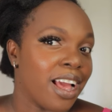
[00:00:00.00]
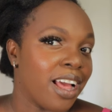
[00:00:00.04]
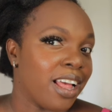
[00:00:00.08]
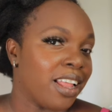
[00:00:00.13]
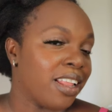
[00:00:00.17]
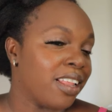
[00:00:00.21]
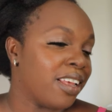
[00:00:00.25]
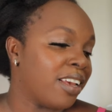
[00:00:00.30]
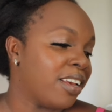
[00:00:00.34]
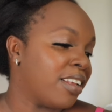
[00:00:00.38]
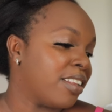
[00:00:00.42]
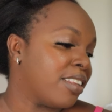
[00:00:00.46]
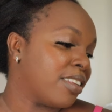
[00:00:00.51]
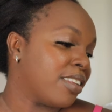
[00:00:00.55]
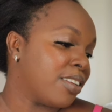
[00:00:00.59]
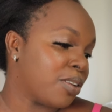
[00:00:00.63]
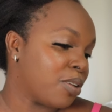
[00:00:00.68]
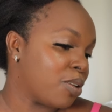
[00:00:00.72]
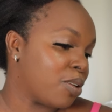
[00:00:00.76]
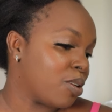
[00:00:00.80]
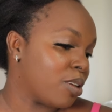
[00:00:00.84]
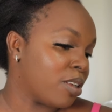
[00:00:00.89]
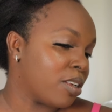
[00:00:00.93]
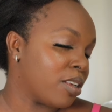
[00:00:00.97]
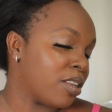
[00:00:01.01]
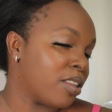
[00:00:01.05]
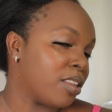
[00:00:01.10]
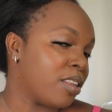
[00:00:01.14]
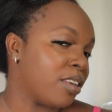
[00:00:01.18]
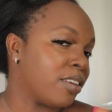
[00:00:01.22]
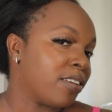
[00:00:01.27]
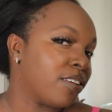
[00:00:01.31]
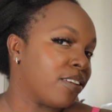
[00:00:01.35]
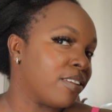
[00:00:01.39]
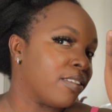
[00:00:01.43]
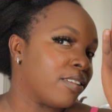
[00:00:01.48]
And then
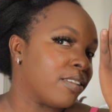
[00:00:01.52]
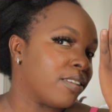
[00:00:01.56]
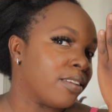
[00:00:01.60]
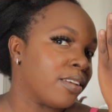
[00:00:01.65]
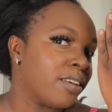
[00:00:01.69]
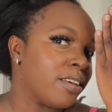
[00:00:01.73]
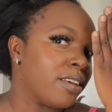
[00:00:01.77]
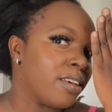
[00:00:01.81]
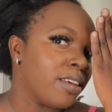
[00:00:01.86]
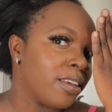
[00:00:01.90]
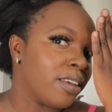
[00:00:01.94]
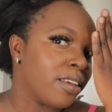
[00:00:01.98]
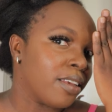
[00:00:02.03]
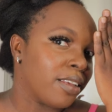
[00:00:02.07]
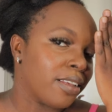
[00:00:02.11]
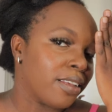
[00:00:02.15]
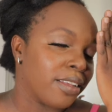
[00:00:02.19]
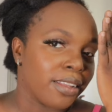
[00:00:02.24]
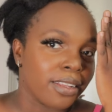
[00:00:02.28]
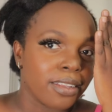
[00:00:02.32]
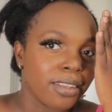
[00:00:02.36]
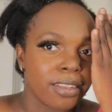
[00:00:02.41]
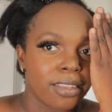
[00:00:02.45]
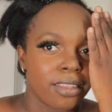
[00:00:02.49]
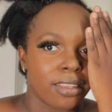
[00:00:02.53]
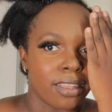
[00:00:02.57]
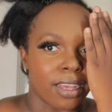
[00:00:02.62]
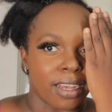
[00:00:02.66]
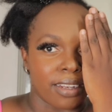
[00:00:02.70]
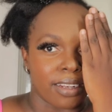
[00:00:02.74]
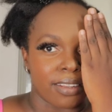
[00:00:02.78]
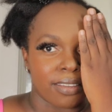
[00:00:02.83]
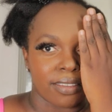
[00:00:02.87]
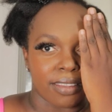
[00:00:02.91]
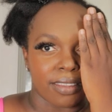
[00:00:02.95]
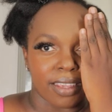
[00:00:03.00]
this is
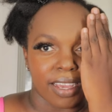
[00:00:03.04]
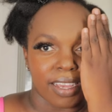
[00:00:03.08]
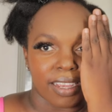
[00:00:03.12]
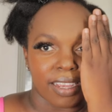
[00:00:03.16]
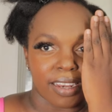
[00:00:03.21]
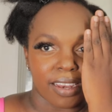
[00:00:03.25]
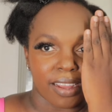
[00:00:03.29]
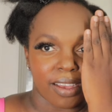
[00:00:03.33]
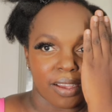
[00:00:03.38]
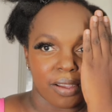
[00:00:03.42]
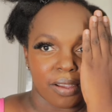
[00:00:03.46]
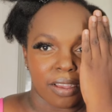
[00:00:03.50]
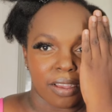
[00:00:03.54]
that side.